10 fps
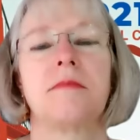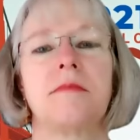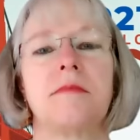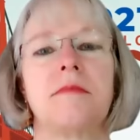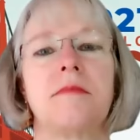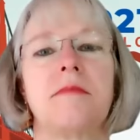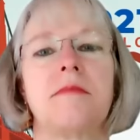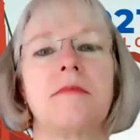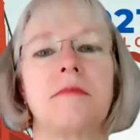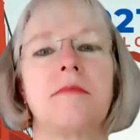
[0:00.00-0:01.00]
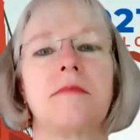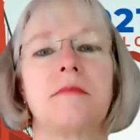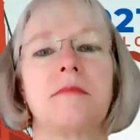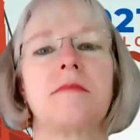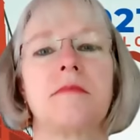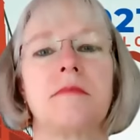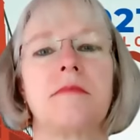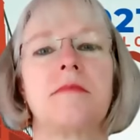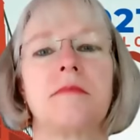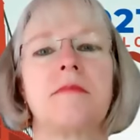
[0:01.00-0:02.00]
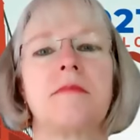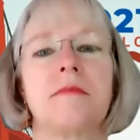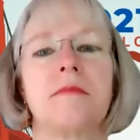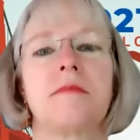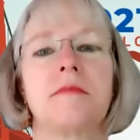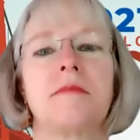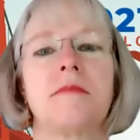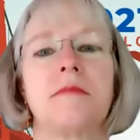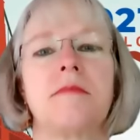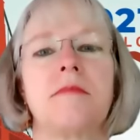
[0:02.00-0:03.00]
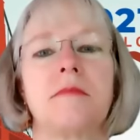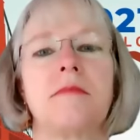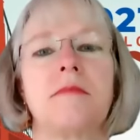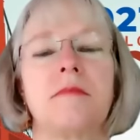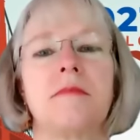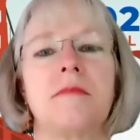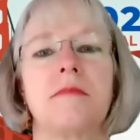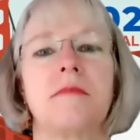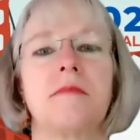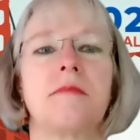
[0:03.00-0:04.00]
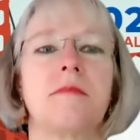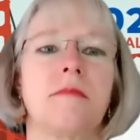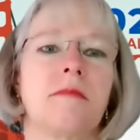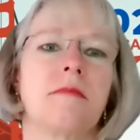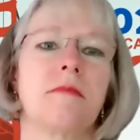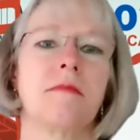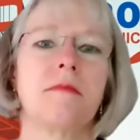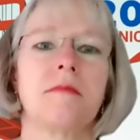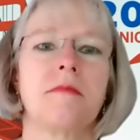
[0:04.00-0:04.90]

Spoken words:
[no speech]